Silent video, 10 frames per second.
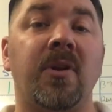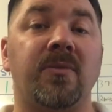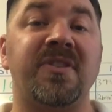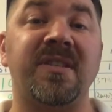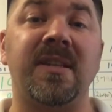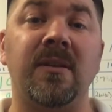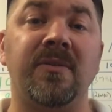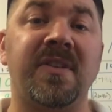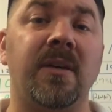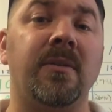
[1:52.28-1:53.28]
but on
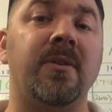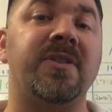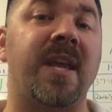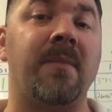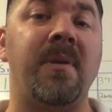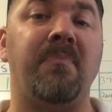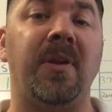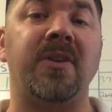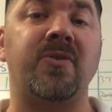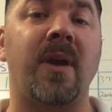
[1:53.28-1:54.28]
steel cylinders, they can be
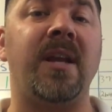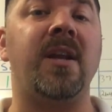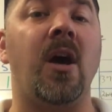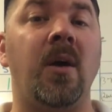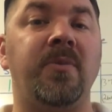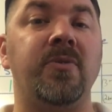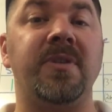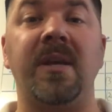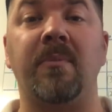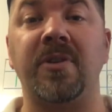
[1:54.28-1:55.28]
plus rated up to
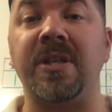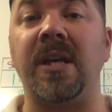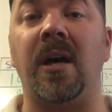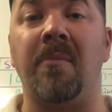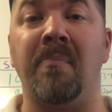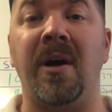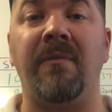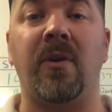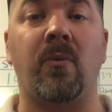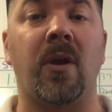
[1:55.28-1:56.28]
10%
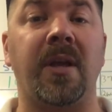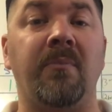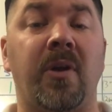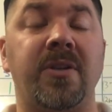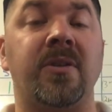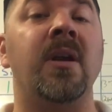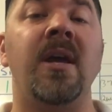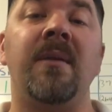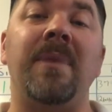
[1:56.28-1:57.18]
above their working pressure,